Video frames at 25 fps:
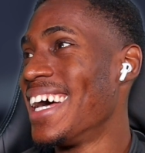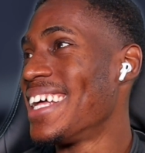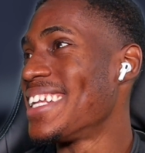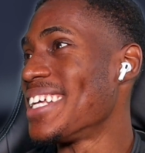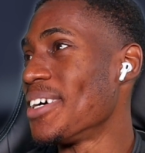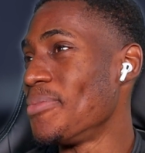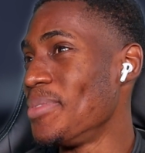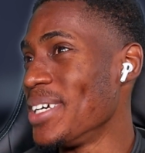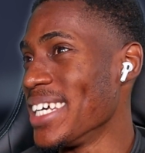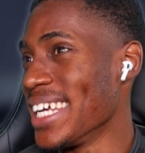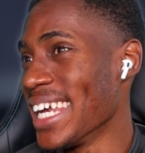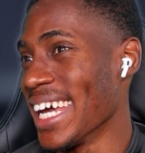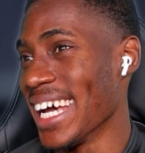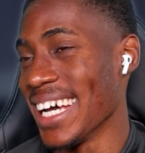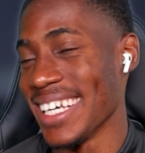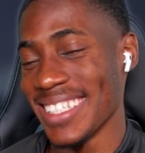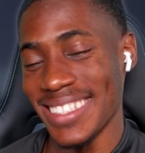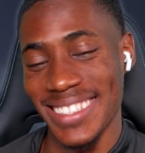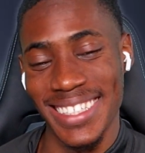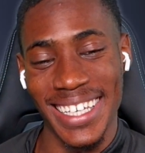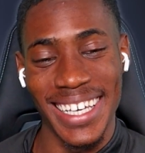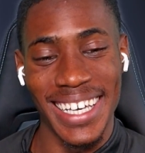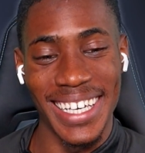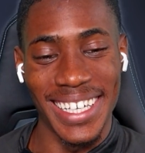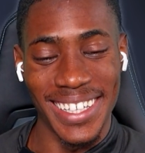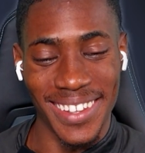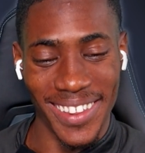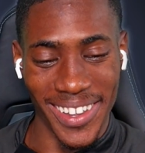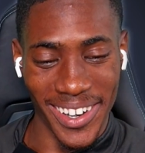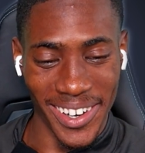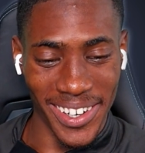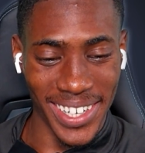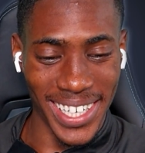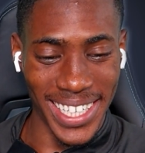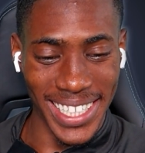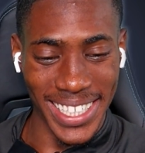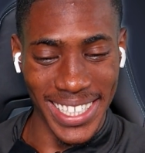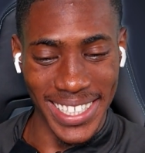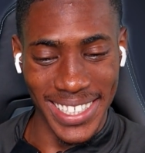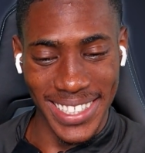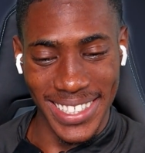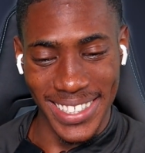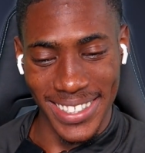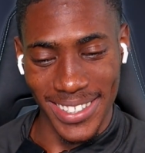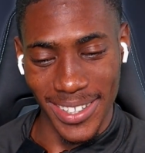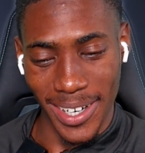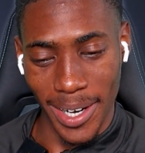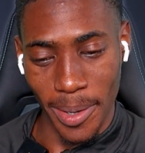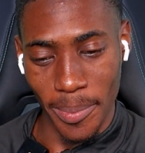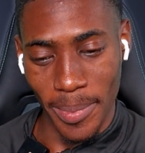Let me guess. They're gonna
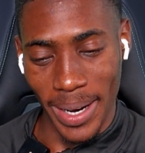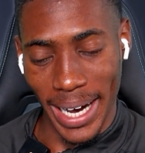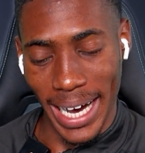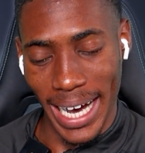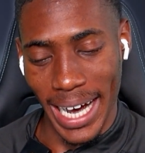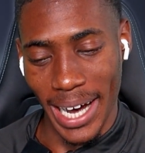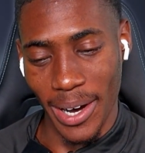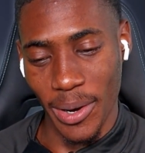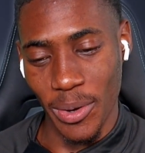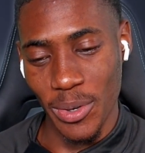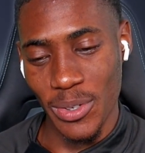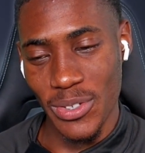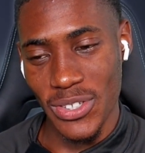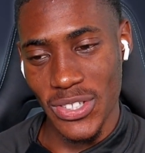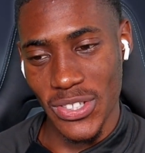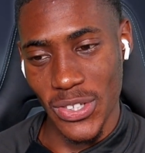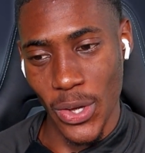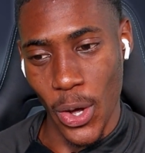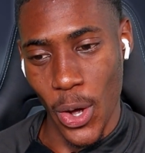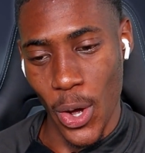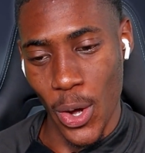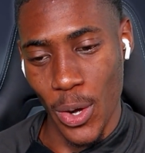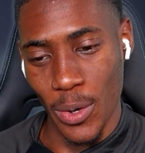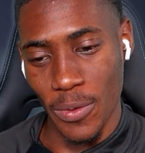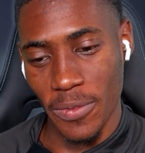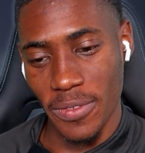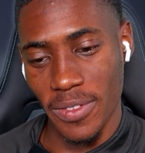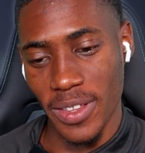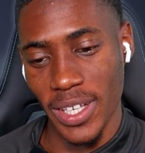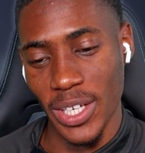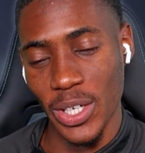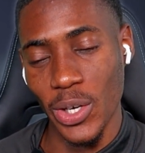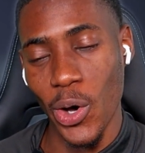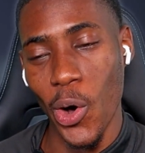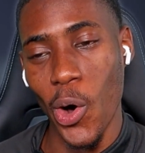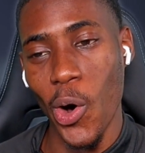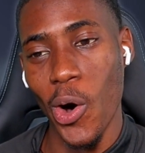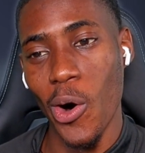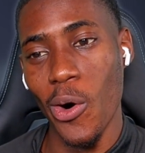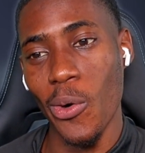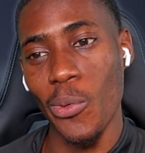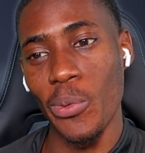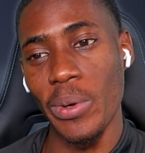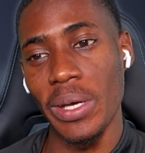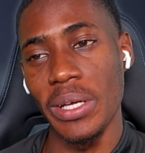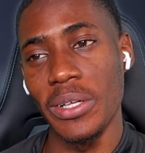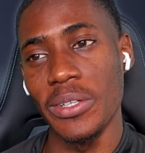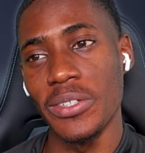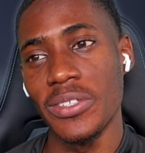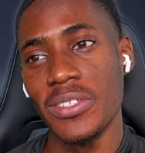somehow solve the
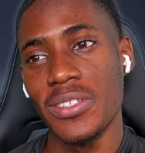all-wheel